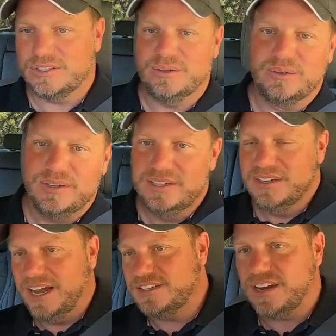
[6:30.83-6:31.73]
So
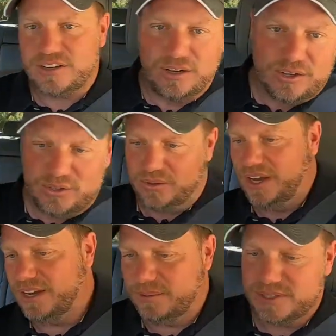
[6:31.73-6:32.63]
I still got crawl control
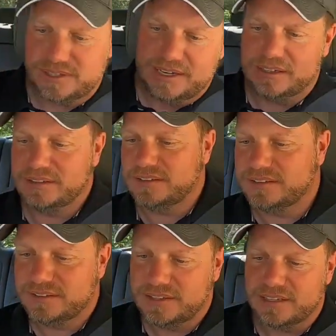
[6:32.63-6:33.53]
on. I'm just kind
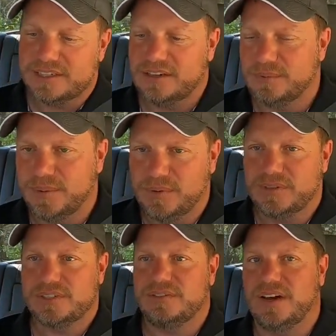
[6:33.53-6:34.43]
of steering, but I'm
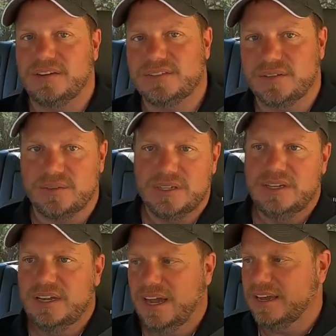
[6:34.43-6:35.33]
doing just 5. So
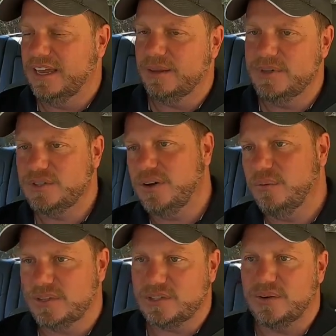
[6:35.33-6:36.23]
again, let me show
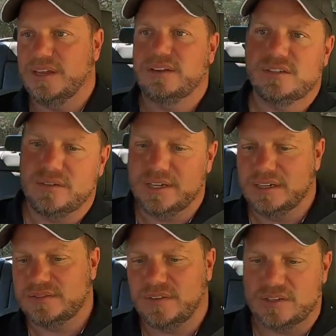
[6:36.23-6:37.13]
you what's going on the
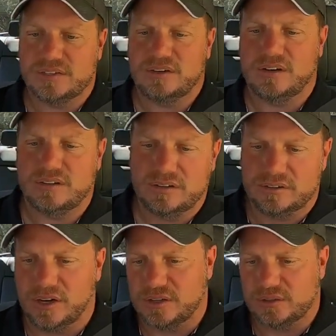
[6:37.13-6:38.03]
screen as far as
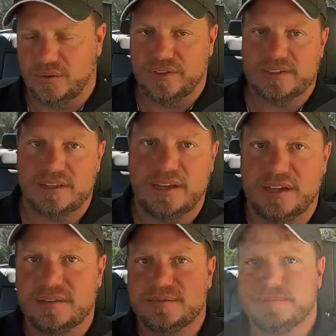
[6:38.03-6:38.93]
crawl control and things like that.